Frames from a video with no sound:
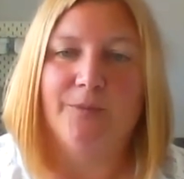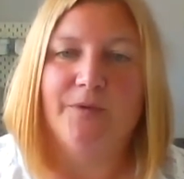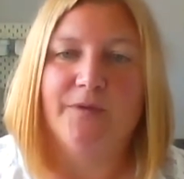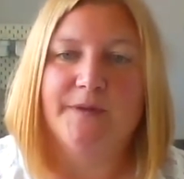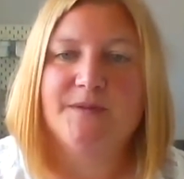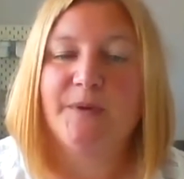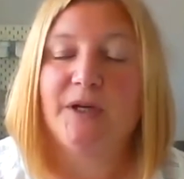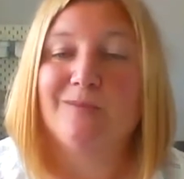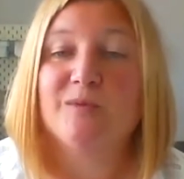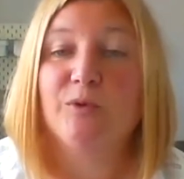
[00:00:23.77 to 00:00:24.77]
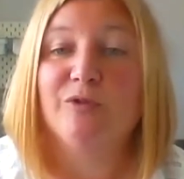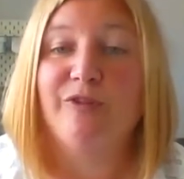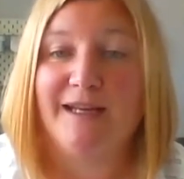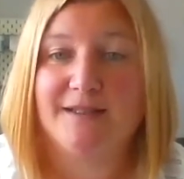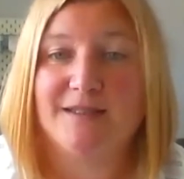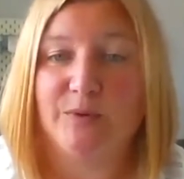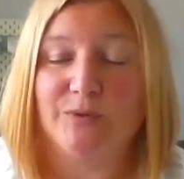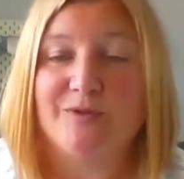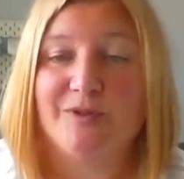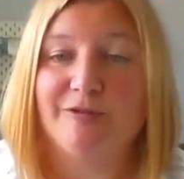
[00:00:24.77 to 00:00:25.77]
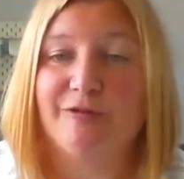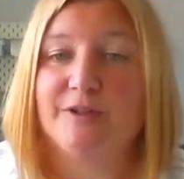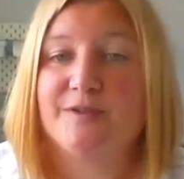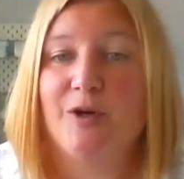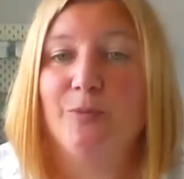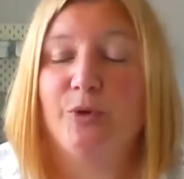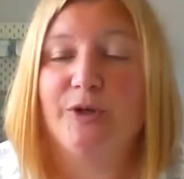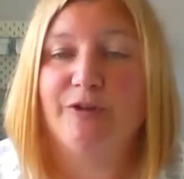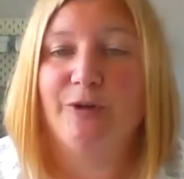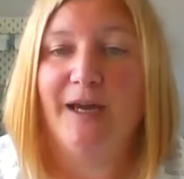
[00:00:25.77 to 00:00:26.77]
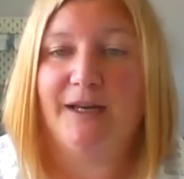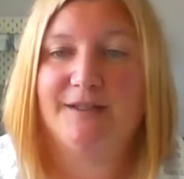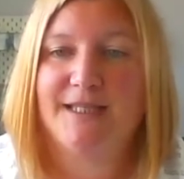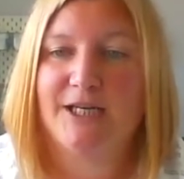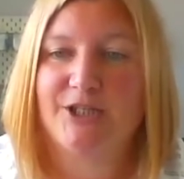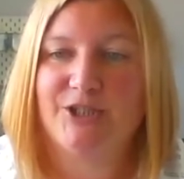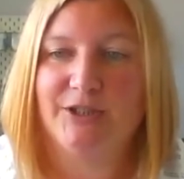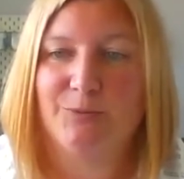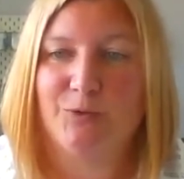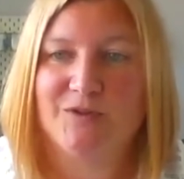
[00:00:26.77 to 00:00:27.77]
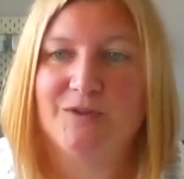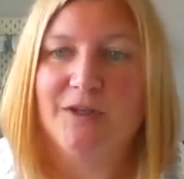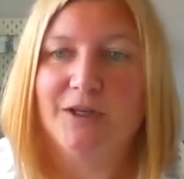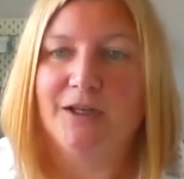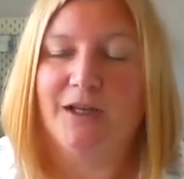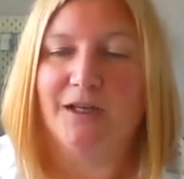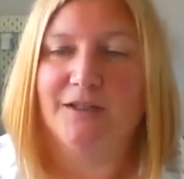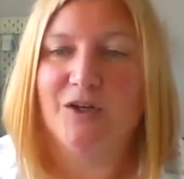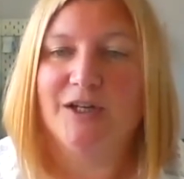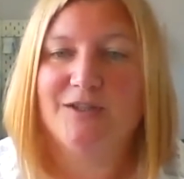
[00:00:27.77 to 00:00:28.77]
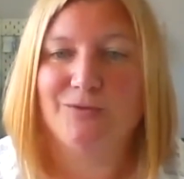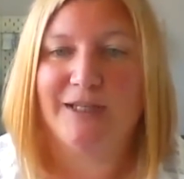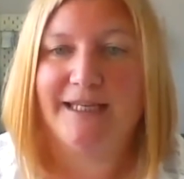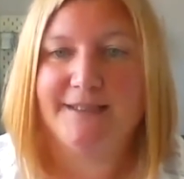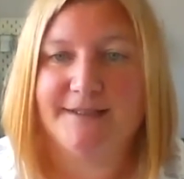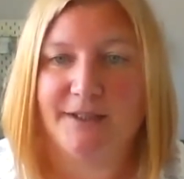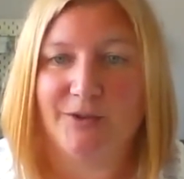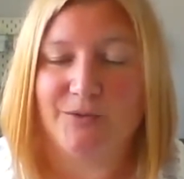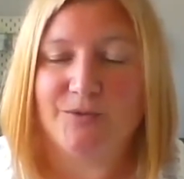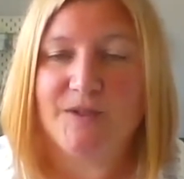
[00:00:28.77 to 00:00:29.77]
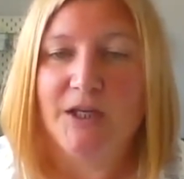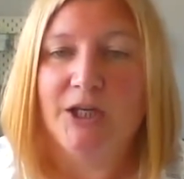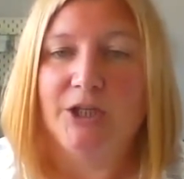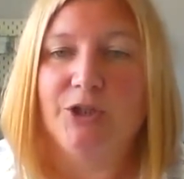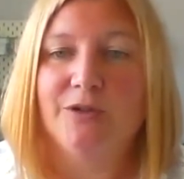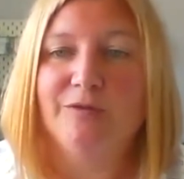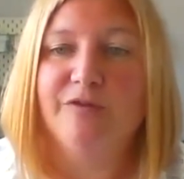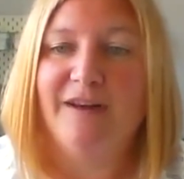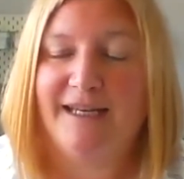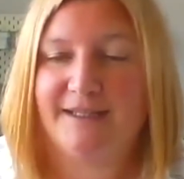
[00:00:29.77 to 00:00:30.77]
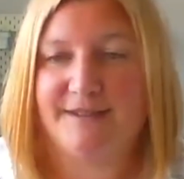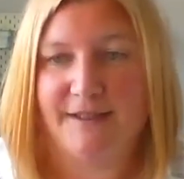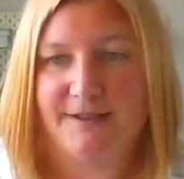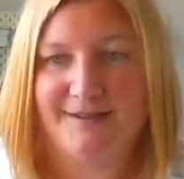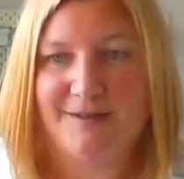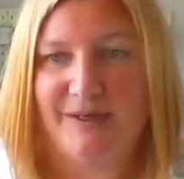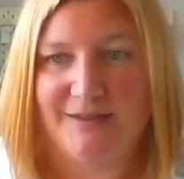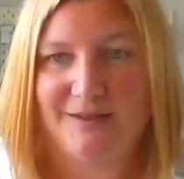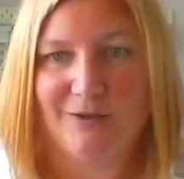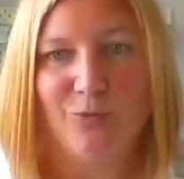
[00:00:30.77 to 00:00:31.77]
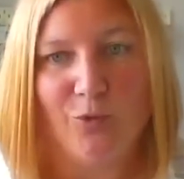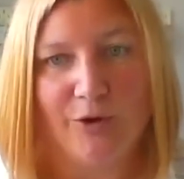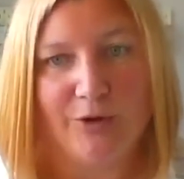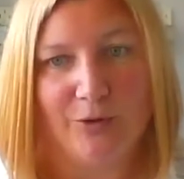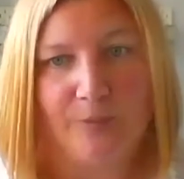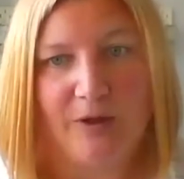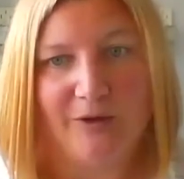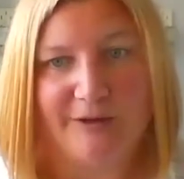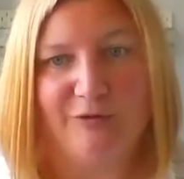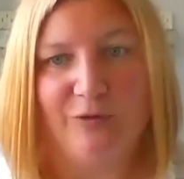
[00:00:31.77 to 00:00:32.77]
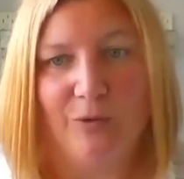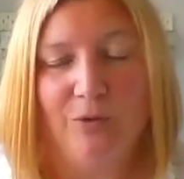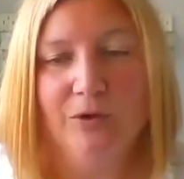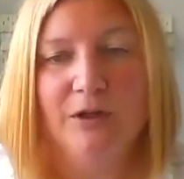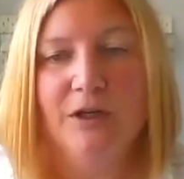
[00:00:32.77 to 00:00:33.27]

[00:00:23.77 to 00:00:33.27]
This becomes more flexible. So, for example, if you had a section that was entitled key skills, you can flex this depending on what you're applying for,